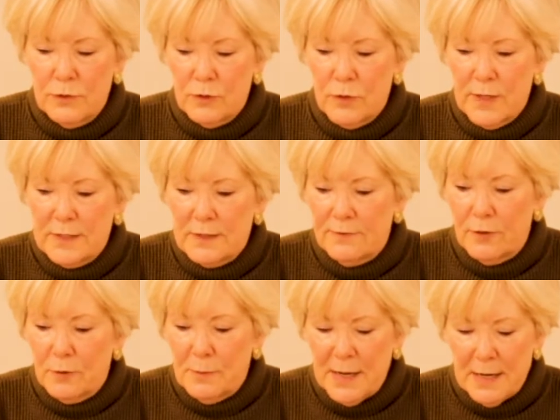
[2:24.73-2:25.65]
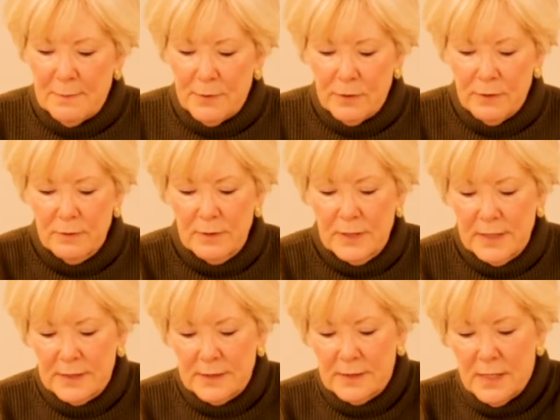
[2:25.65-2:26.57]
transfer paper,
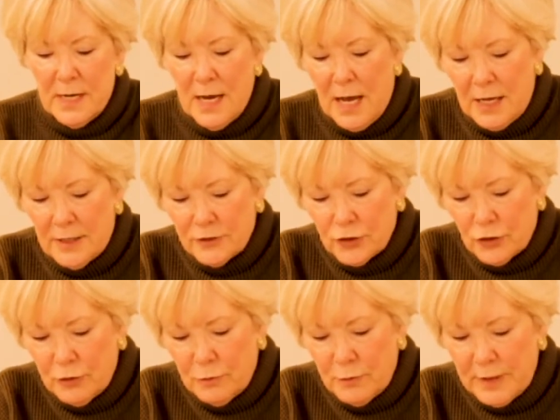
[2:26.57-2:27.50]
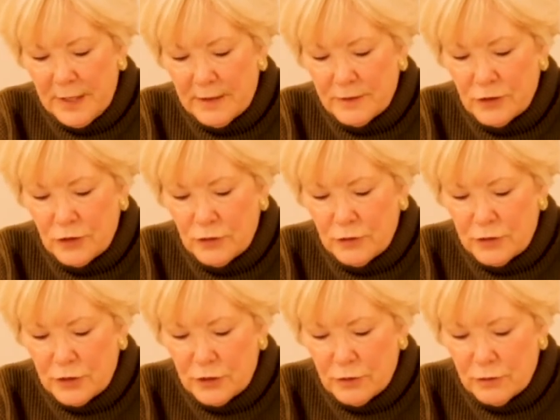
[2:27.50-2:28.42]
I'll show you what else you
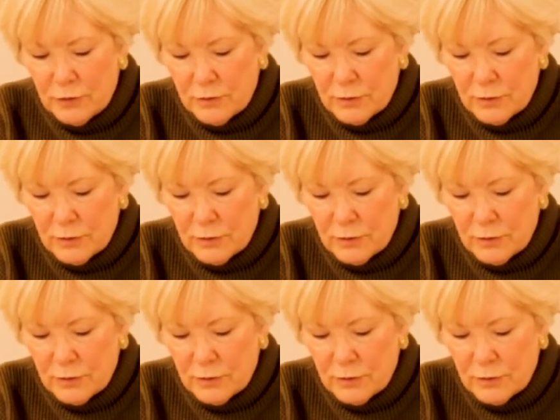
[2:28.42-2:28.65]
can do.